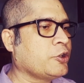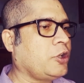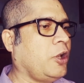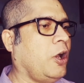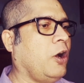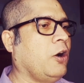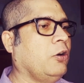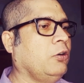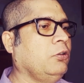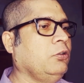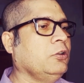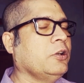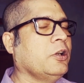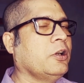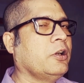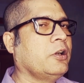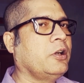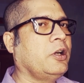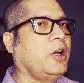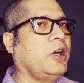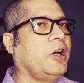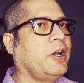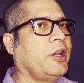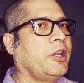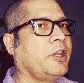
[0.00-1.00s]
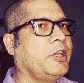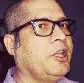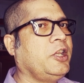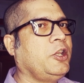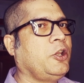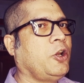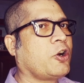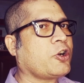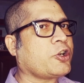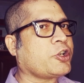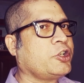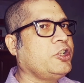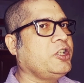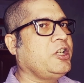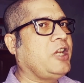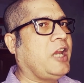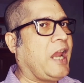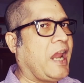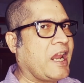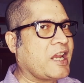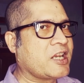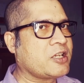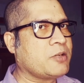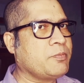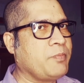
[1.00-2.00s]
so he or she
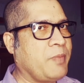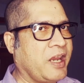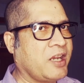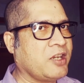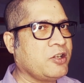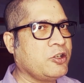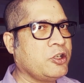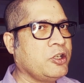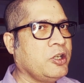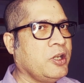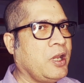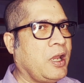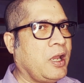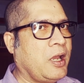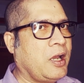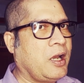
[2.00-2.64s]
has made